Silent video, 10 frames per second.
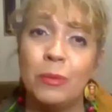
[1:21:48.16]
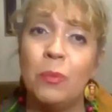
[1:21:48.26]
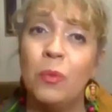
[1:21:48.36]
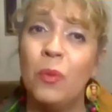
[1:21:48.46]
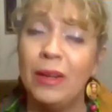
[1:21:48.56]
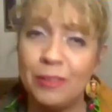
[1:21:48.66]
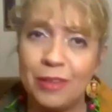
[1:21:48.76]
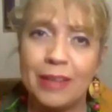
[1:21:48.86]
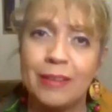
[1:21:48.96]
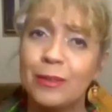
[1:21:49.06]

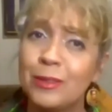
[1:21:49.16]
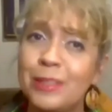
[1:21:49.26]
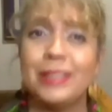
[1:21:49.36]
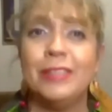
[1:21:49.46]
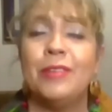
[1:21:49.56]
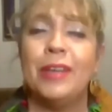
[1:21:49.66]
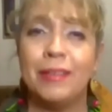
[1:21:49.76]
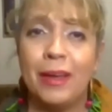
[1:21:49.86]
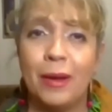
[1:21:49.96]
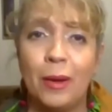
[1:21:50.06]
wondering and considering
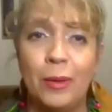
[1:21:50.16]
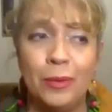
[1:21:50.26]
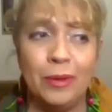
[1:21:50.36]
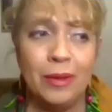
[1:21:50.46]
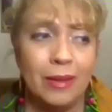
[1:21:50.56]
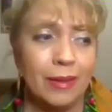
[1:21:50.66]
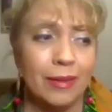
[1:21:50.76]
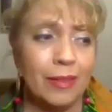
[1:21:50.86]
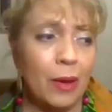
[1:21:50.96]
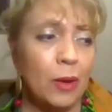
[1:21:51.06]
their own
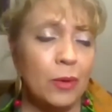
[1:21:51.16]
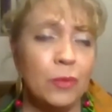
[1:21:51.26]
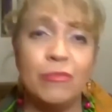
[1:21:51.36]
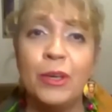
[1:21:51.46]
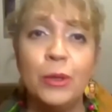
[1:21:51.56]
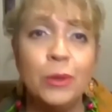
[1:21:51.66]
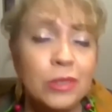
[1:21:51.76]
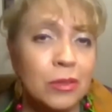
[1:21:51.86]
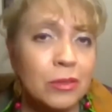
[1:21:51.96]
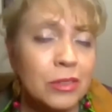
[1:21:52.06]
views
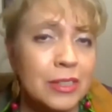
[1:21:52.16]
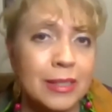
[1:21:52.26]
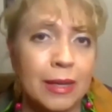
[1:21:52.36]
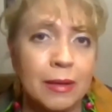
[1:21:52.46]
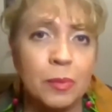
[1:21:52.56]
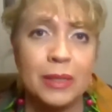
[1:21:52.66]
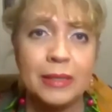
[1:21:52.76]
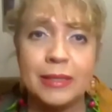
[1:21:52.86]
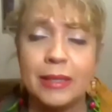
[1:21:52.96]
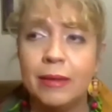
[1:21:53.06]
on
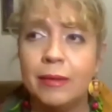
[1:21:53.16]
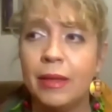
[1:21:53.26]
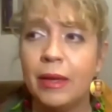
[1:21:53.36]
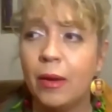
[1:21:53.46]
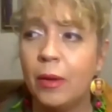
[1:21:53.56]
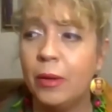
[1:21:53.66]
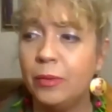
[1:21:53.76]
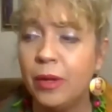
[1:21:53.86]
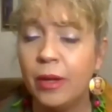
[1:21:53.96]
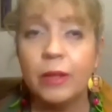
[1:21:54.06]
sustainability, their
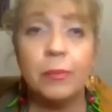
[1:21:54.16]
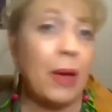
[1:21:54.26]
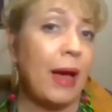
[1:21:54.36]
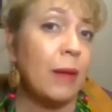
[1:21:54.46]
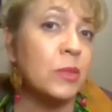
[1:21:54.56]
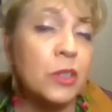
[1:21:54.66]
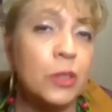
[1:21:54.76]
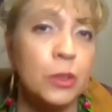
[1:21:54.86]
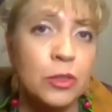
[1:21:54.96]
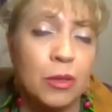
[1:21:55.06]
own perhaps
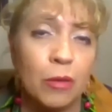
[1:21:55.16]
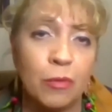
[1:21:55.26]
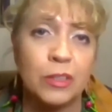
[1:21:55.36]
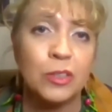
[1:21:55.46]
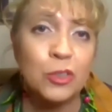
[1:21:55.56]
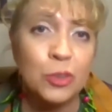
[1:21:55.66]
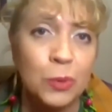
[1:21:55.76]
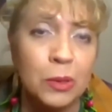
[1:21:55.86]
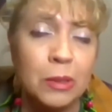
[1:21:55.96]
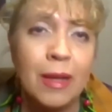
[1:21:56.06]
use of this
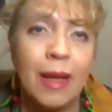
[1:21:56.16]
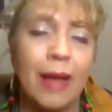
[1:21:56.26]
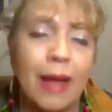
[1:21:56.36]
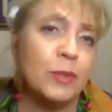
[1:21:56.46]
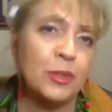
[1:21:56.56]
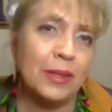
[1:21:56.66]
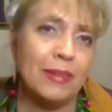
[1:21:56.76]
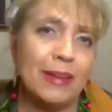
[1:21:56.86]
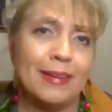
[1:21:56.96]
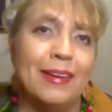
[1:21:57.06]
tool, and I'm sure
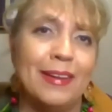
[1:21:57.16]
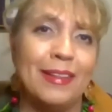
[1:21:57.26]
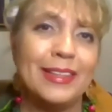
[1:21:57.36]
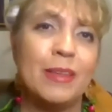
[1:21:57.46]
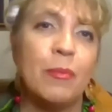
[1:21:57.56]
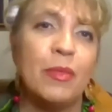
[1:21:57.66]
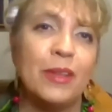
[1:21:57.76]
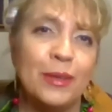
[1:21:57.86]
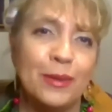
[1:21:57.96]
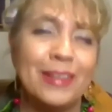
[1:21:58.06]
that that's something
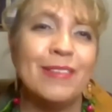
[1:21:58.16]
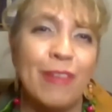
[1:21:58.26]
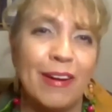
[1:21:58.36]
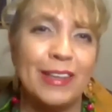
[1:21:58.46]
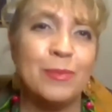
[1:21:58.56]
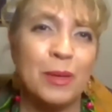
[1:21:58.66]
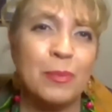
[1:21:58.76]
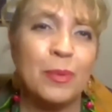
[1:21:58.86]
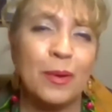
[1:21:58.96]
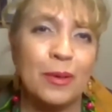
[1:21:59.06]
you can advise
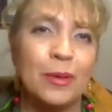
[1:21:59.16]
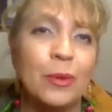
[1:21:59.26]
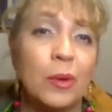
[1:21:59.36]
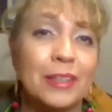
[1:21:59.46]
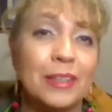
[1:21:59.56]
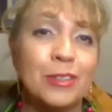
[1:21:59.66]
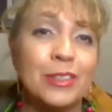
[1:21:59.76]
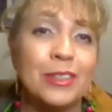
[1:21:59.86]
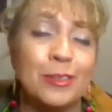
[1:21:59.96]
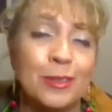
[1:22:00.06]
people on who are interested to